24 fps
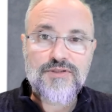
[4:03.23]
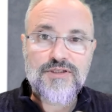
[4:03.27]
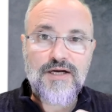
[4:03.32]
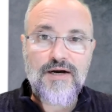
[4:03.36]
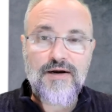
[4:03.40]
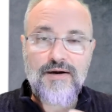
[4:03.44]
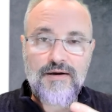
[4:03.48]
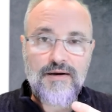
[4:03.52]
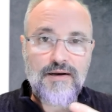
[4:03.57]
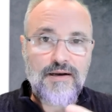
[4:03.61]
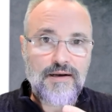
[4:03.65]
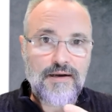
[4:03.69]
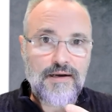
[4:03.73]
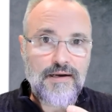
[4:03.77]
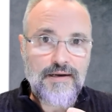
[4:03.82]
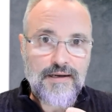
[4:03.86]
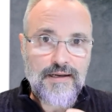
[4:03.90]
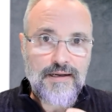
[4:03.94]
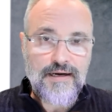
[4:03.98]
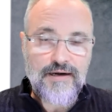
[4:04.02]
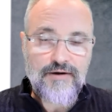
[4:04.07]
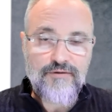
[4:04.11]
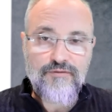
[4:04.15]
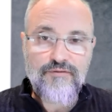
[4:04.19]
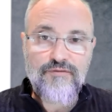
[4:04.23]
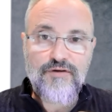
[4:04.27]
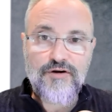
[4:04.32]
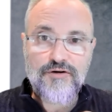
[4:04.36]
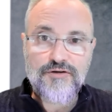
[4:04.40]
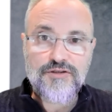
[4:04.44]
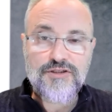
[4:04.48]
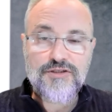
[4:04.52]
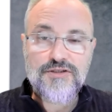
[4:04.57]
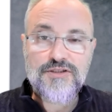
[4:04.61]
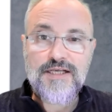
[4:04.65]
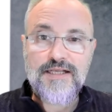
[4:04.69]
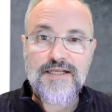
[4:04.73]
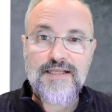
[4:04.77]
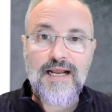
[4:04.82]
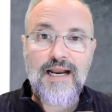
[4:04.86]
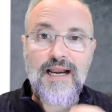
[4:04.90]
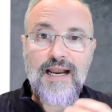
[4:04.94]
which are kind of functions that